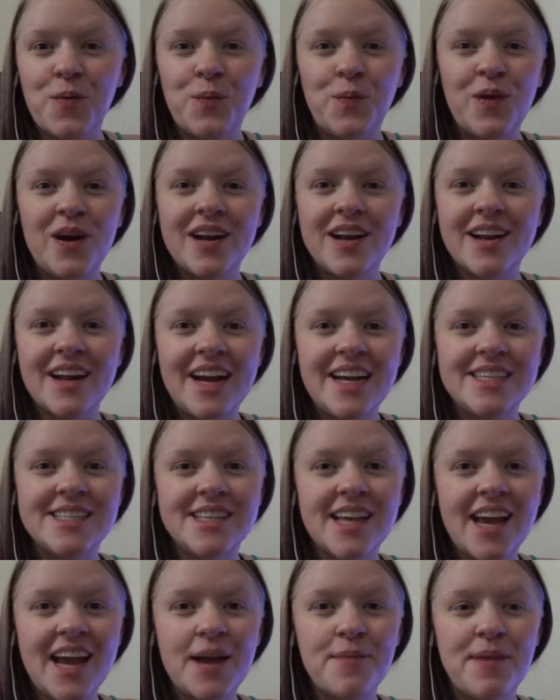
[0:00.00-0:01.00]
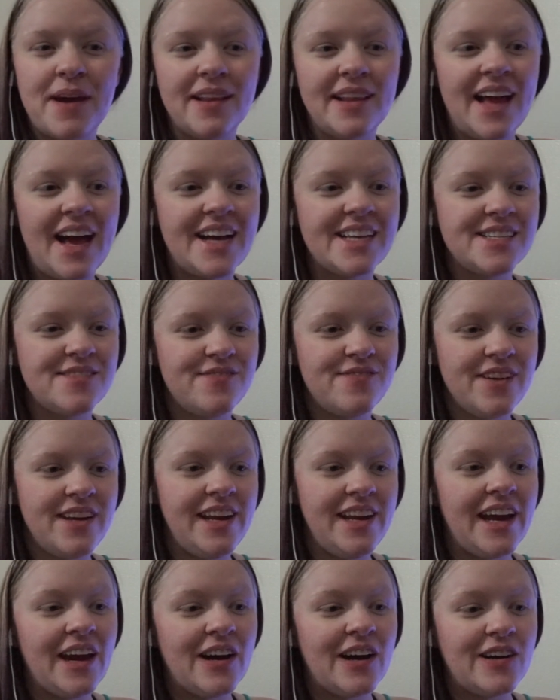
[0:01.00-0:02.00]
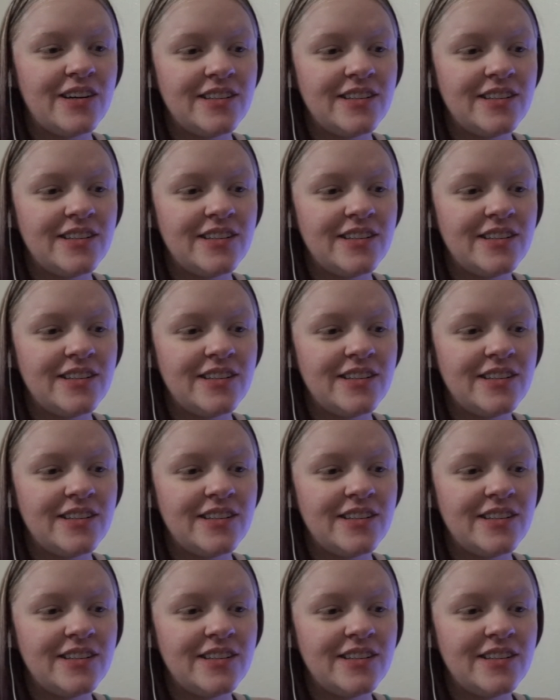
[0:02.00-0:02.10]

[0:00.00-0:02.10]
What did I say in my last video?